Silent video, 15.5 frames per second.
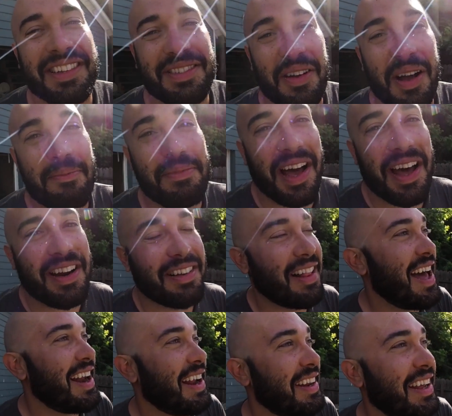So I'm kind of
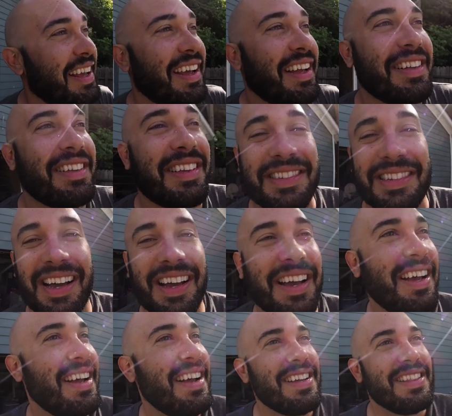glad I did it. Yeah,
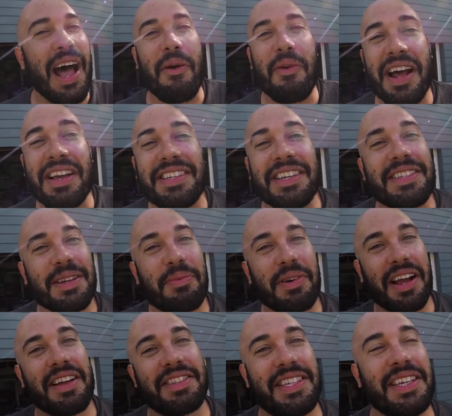uh, now when I see
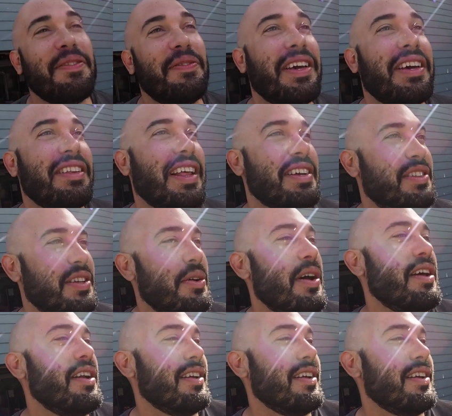somebody on TV like do it,